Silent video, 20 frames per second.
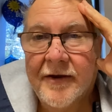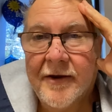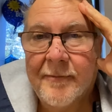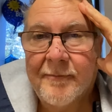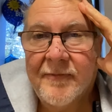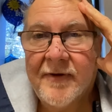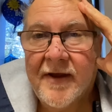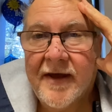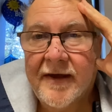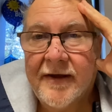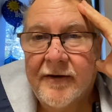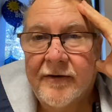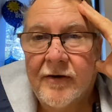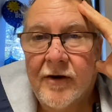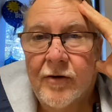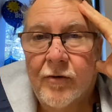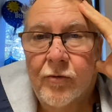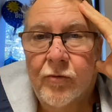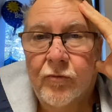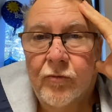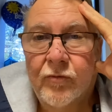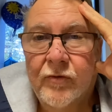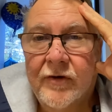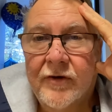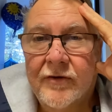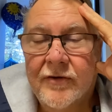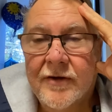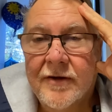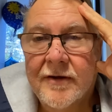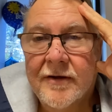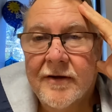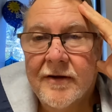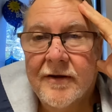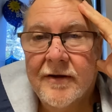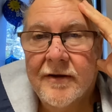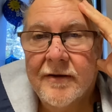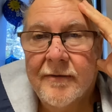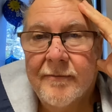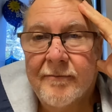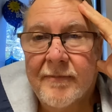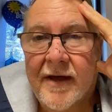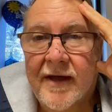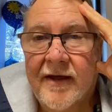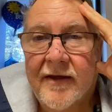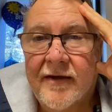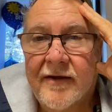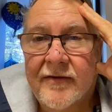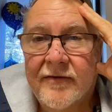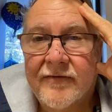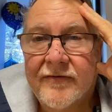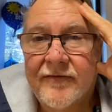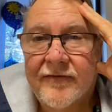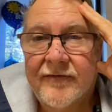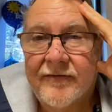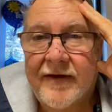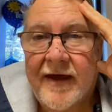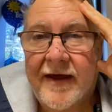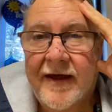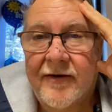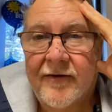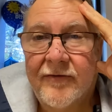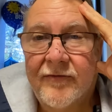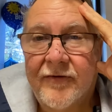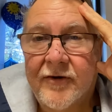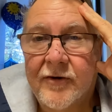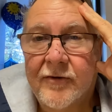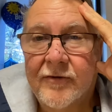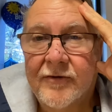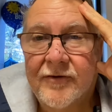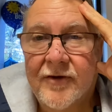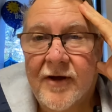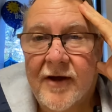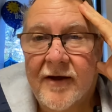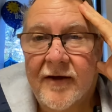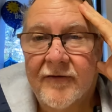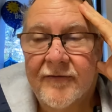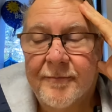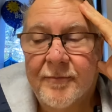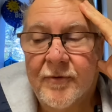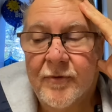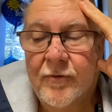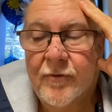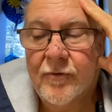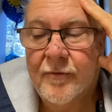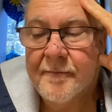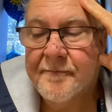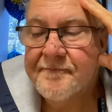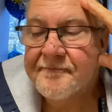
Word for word: update on my status here at the hospital.